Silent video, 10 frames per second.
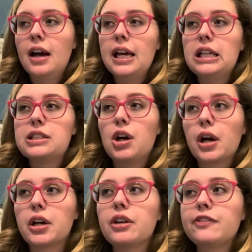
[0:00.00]
It's
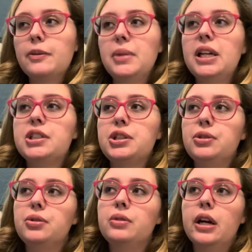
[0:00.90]
harder for me
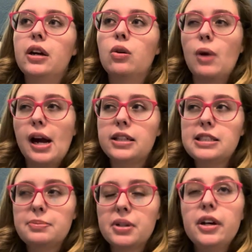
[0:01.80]
to like
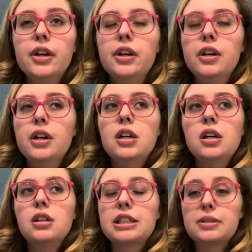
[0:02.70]
grasp
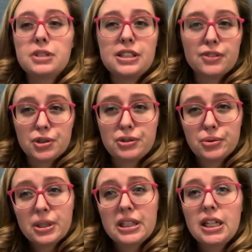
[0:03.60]
like different
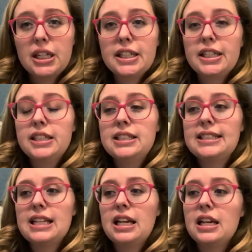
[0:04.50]

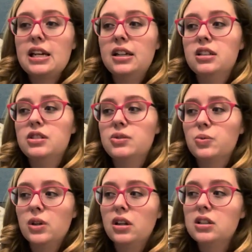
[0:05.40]
storylines and
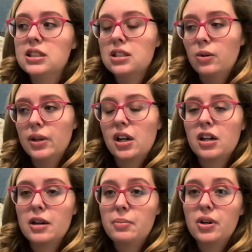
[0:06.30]
what all is going on
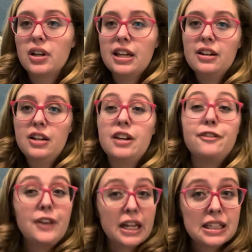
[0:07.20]
in a book in a
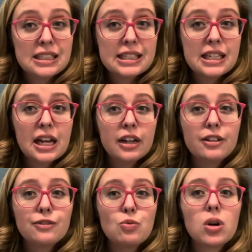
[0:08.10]
fantasy kind
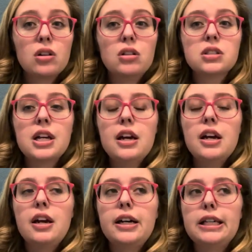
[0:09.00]
of world
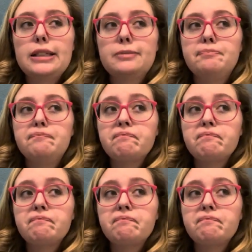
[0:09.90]
um,